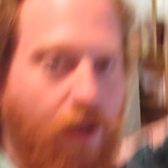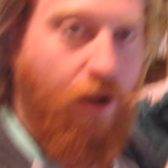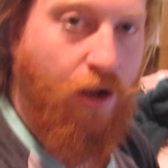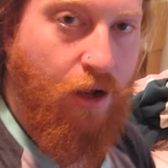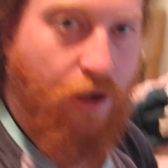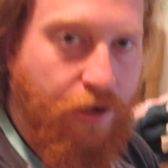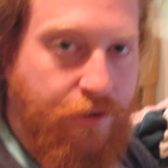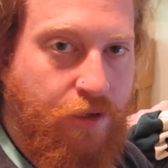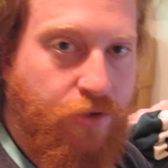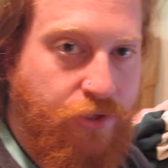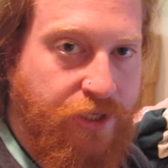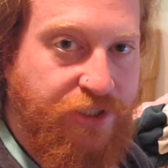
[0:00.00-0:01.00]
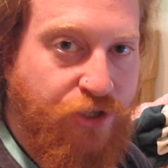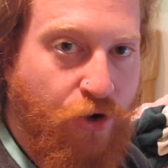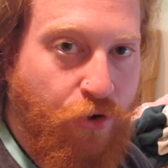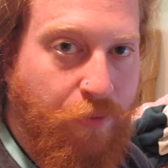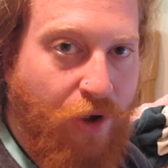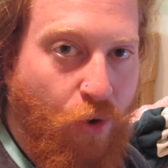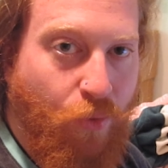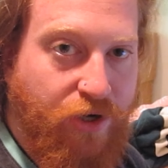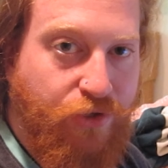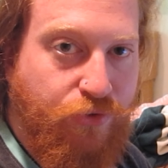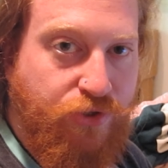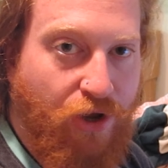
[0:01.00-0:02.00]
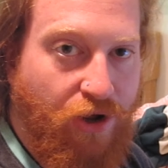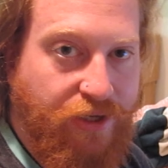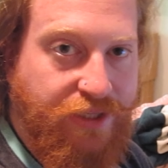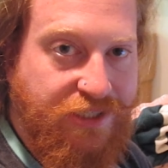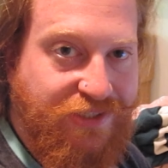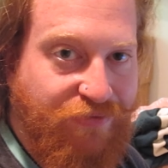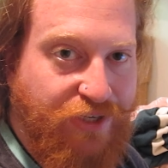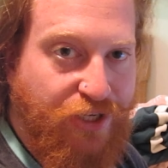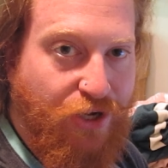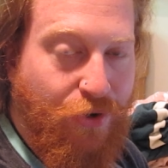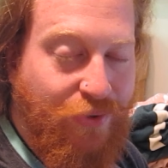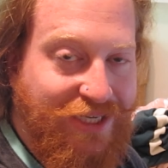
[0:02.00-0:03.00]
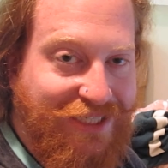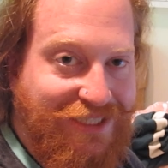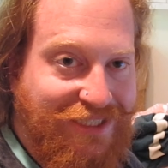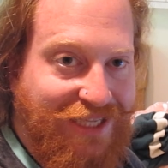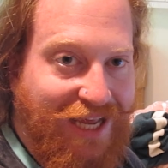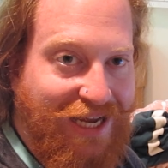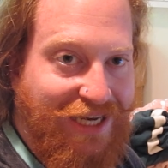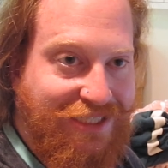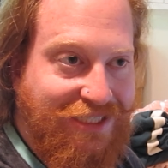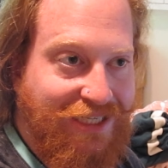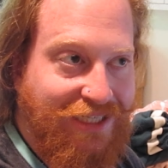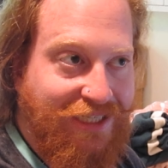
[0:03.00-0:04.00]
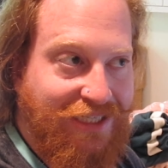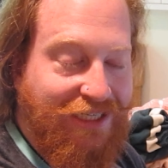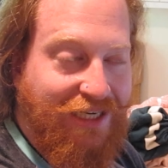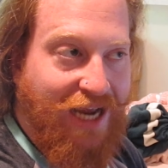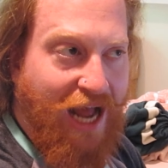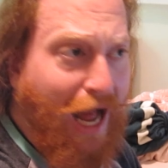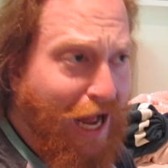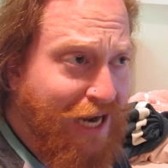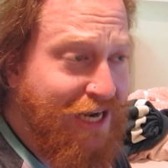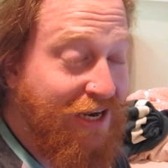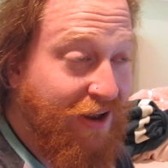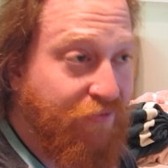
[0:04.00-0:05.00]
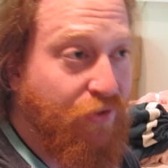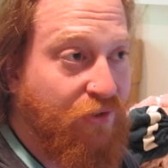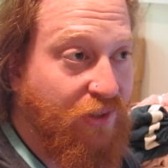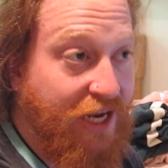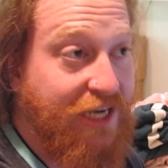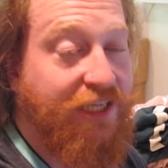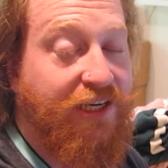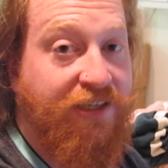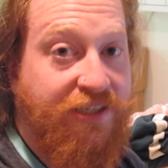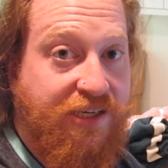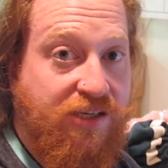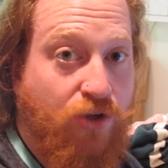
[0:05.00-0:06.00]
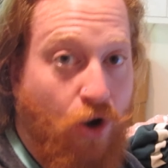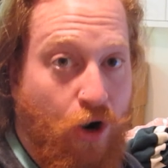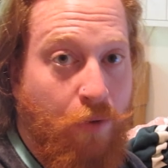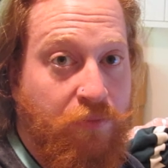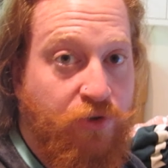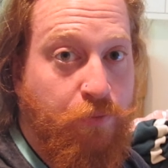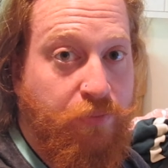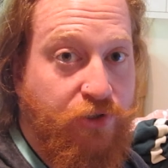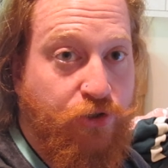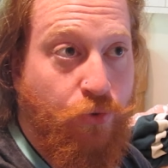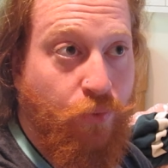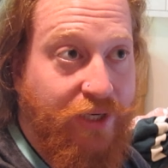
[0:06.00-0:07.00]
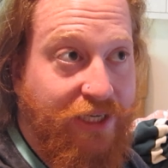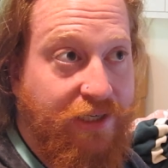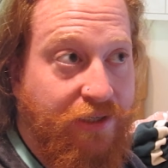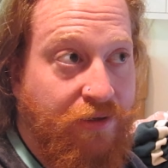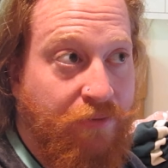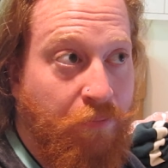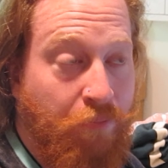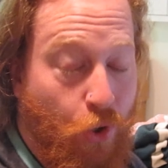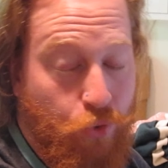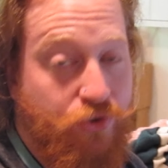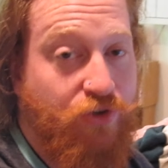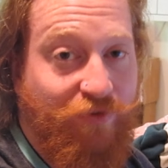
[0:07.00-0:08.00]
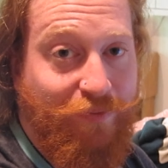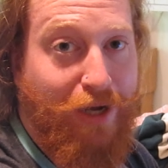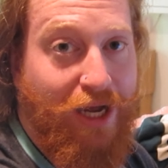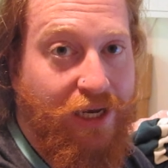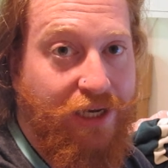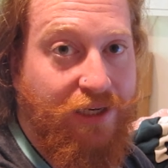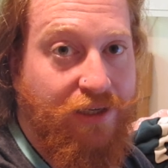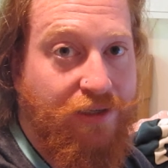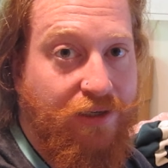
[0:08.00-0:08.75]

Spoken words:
Another thing to note about what you saw in this video is that I never landed and disarmed between most of my